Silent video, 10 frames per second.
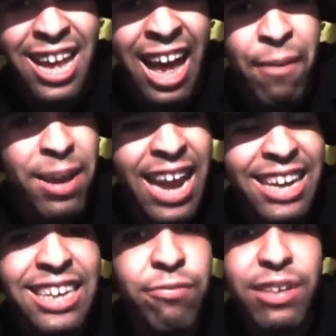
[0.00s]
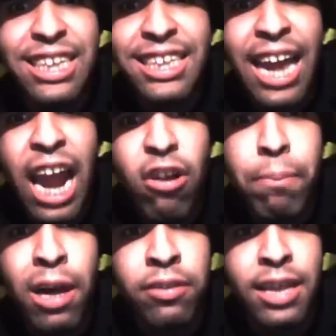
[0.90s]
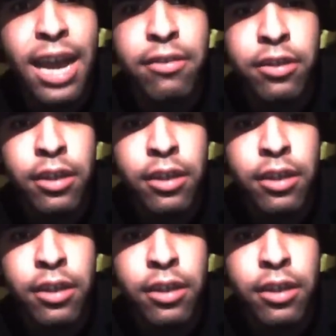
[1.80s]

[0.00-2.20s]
I mean, I didn't really care about that.